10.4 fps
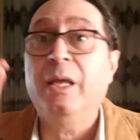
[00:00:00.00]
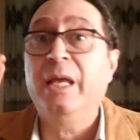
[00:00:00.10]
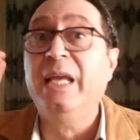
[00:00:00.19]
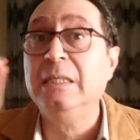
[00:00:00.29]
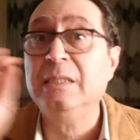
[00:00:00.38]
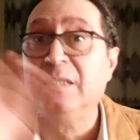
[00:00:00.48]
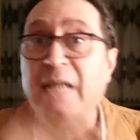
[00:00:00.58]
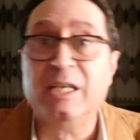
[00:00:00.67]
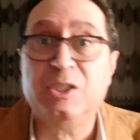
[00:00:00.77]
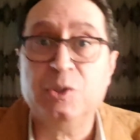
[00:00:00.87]

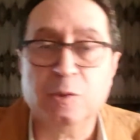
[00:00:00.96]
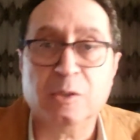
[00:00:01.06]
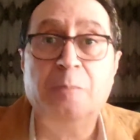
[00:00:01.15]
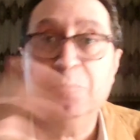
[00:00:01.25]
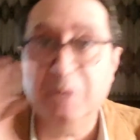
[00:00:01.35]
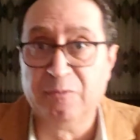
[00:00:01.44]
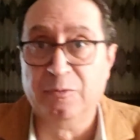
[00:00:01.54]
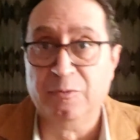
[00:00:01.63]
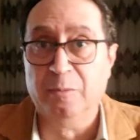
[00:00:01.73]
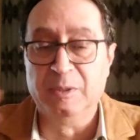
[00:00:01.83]
inside your
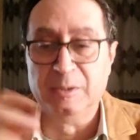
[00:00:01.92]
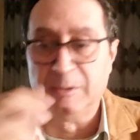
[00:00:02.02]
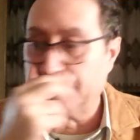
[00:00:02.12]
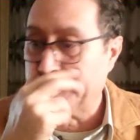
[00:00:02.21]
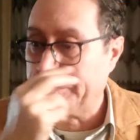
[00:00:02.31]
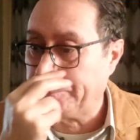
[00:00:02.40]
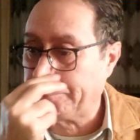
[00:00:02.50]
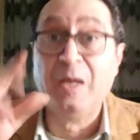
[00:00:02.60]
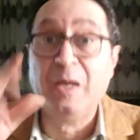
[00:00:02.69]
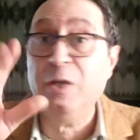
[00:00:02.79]
performance.
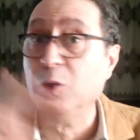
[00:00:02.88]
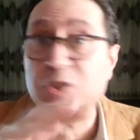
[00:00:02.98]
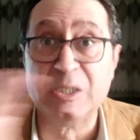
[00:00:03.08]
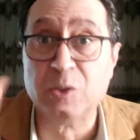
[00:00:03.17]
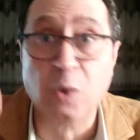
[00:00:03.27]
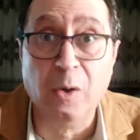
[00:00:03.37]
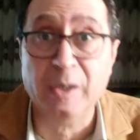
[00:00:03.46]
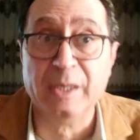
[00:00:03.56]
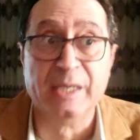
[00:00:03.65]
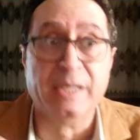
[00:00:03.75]
Not just
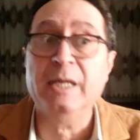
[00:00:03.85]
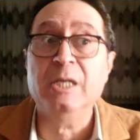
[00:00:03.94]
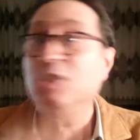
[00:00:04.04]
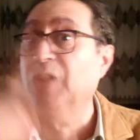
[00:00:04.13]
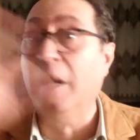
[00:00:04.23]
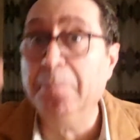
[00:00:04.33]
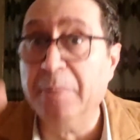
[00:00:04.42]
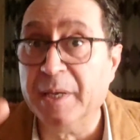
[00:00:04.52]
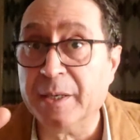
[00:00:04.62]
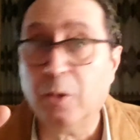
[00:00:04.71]
only
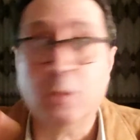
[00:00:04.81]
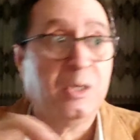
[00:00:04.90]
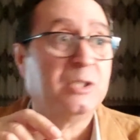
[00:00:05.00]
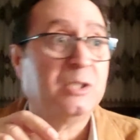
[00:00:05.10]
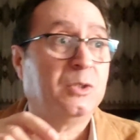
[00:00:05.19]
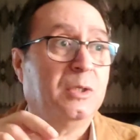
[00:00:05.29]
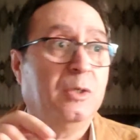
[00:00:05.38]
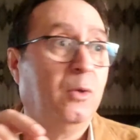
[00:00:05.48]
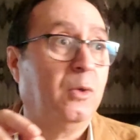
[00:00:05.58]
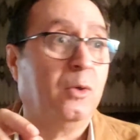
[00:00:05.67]
jumping or not
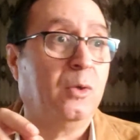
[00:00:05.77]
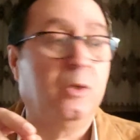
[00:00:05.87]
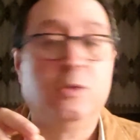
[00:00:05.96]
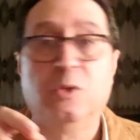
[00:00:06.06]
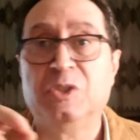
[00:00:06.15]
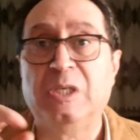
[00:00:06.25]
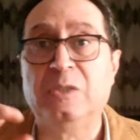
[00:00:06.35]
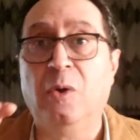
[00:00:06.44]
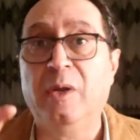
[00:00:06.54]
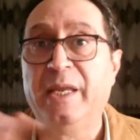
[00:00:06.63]

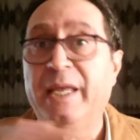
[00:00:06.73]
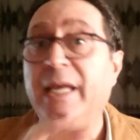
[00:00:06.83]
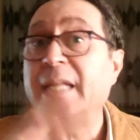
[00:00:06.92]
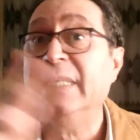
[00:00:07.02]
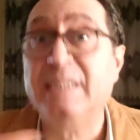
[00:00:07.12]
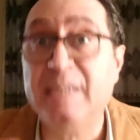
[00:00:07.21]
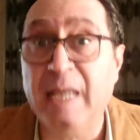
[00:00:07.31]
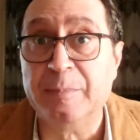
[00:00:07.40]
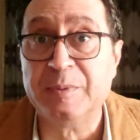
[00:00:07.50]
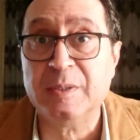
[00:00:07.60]
just only
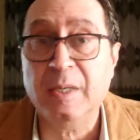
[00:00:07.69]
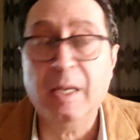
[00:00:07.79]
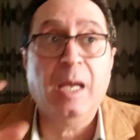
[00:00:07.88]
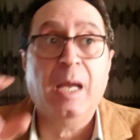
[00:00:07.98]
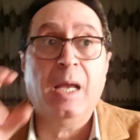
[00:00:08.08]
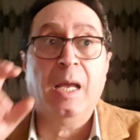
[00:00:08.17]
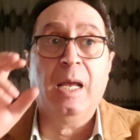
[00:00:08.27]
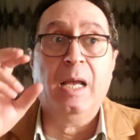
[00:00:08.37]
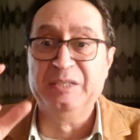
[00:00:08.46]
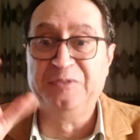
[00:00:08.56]
steps.
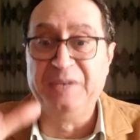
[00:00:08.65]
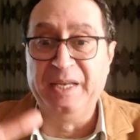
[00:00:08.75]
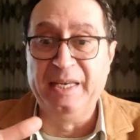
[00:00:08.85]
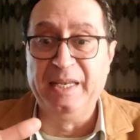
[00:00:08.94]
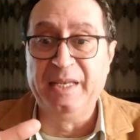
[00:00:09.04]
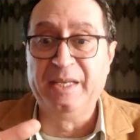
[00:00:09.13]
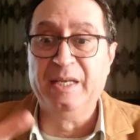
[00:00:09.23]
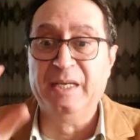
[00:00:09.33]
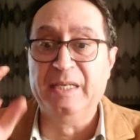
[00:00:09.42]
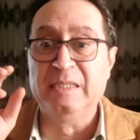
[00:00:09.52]
And feeling
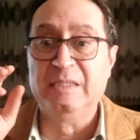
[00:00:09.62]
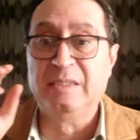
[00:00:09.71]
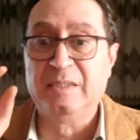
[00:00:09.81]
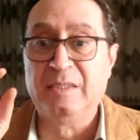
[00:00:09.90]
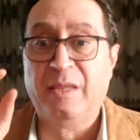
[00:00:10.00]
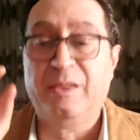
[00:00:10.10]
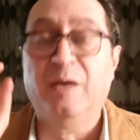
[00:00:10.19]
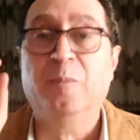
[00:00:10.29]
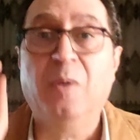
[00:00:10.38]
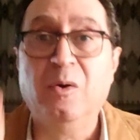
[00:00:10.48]
is
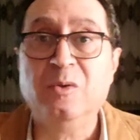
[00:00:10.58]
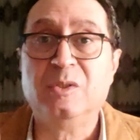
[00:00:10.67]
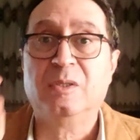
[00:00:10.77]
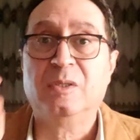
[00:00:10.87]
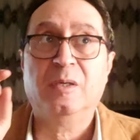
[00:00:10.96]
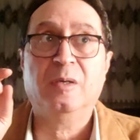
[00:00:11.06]
the most